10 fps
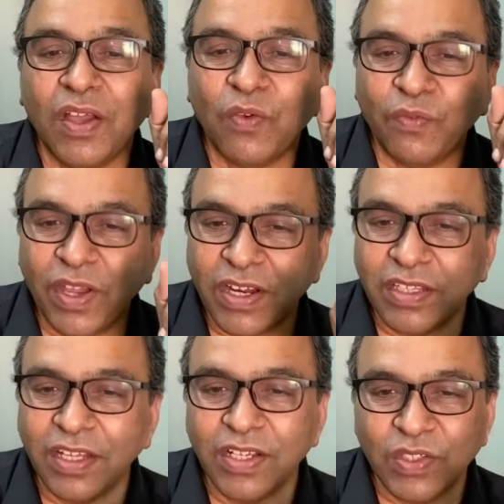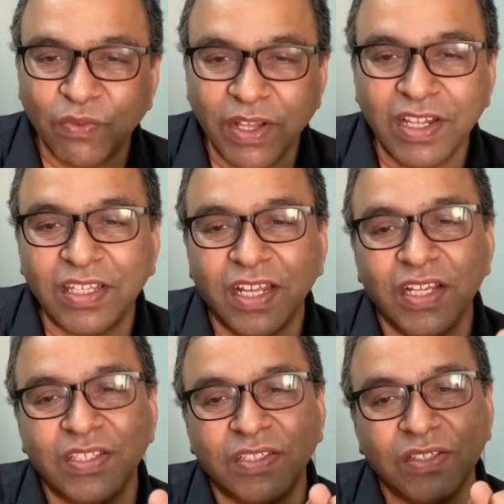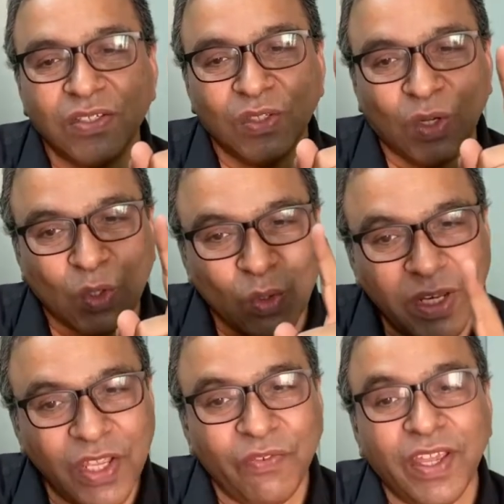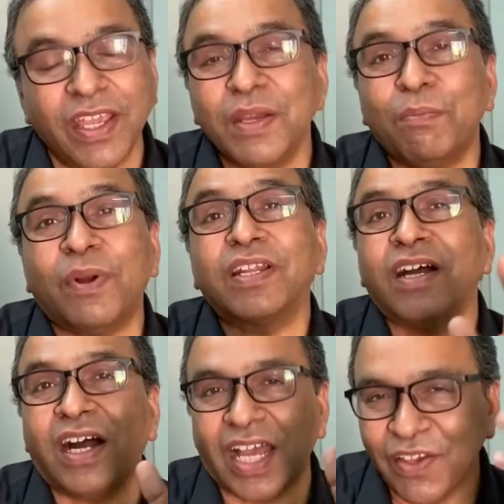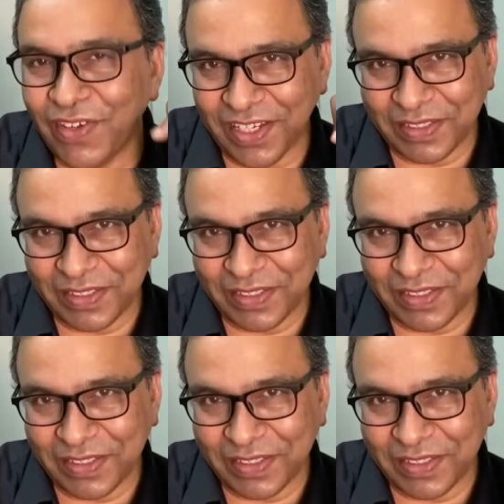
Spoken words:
Where there is a will, there is not only way but a highway.